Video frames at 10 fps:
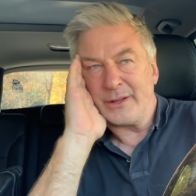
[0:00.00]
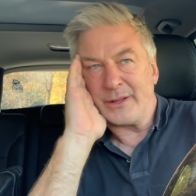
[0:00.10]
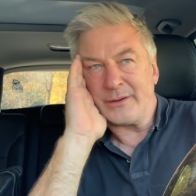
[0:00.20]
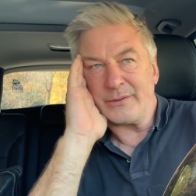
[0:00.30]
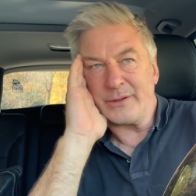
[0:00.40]

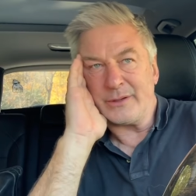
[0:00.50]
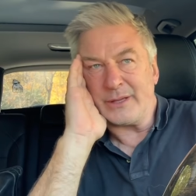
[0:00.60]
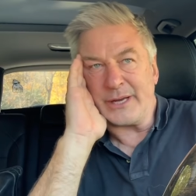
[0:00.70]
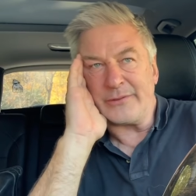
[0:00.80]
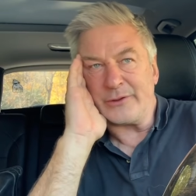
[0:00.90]
and
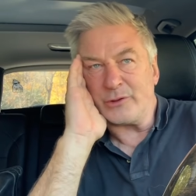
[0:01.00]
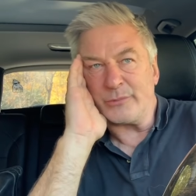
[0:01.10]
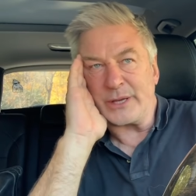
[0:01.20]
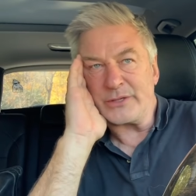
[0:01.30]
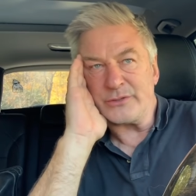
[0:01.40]
anything you
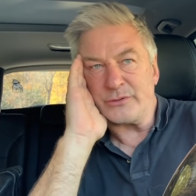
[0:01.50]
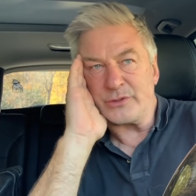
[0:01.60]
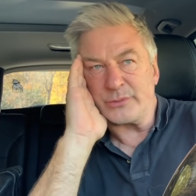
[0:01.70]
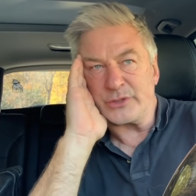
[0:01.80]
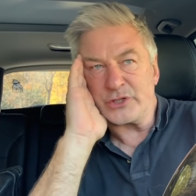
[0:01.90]
might do
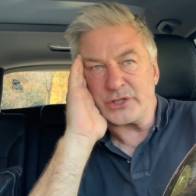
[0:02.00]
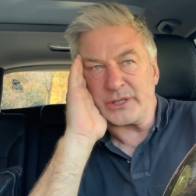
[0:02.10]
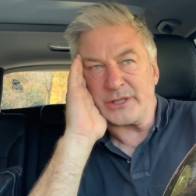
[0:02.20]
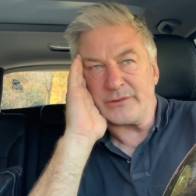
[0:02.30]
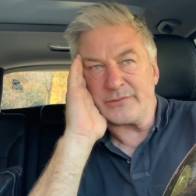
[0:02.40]
to
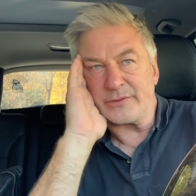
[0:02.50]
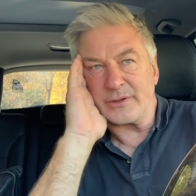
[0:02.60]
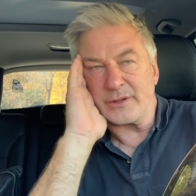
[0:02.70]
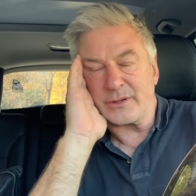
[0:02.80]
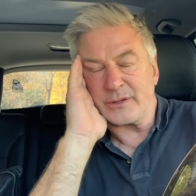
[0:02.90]
achieve,
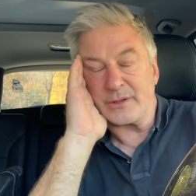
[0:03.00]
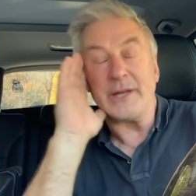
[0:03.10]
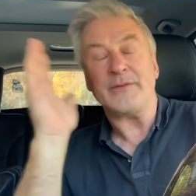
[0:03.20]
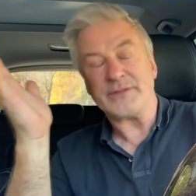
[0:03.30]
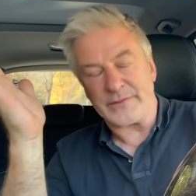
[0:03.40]
uh, and
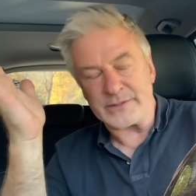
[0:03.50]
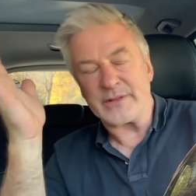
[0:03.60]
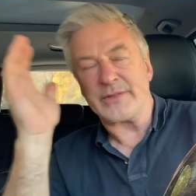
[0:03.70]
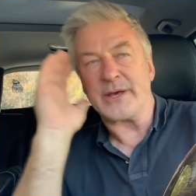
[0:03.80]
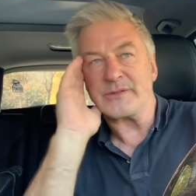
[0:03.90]
I've said this a
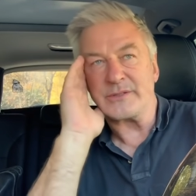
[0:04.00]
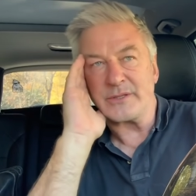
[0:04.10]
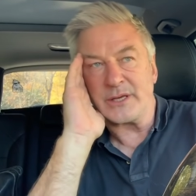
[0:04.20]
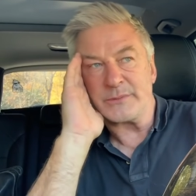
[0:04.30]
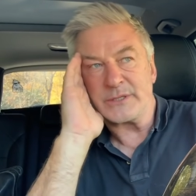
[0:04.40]
thousand
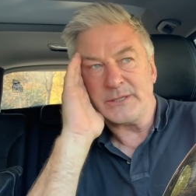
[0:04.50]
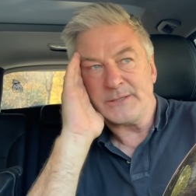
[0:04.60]
times,